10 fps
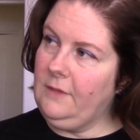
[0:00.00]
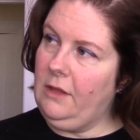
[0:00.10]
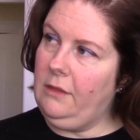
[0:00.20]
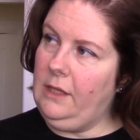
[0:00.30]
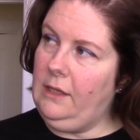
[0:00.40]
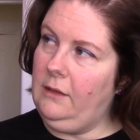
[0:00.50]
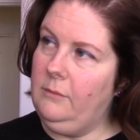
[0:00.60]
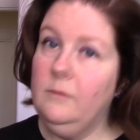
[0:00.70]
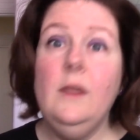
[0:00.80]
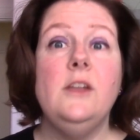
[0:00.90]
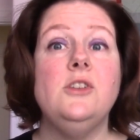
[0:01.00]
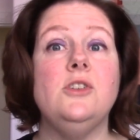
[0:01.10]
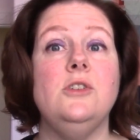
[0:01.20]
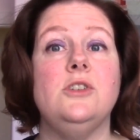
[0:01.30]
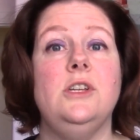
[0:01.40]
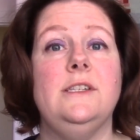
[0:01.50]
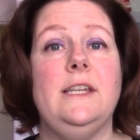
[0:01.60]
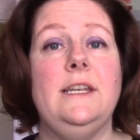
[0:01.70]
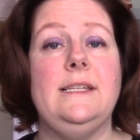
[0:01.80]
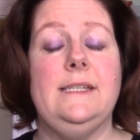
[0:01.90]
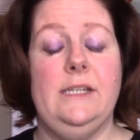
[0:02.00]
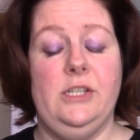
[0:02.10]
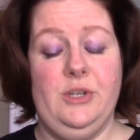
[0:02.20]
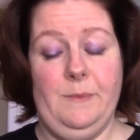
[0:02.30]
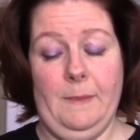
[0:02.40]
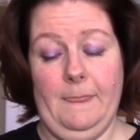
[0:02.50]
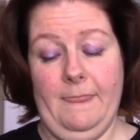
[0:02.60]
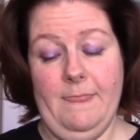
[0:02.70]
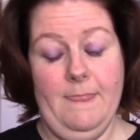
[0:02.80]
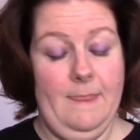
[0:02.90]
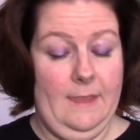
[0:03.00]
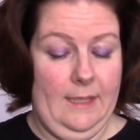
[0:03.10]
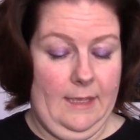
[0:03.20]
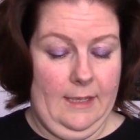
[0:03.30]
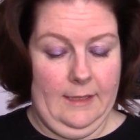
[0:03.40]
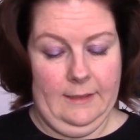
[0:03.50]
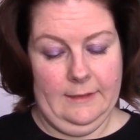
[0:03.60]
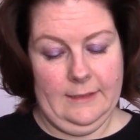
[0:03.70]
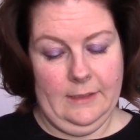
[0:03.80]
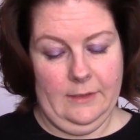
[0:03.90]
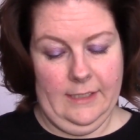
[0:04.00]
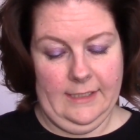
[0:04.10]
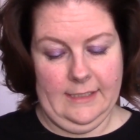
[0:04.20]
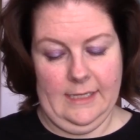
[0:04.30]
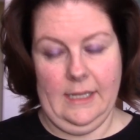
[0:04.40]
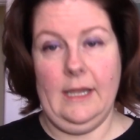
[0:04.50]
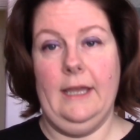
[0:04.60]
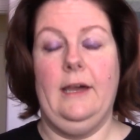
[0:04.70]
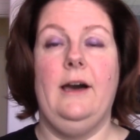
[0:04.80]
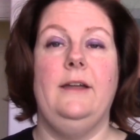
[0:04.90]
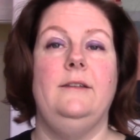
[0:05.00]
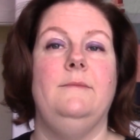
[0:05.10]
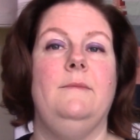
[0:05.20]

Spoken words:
thing. Church Sunday Stitch. So let's see. I got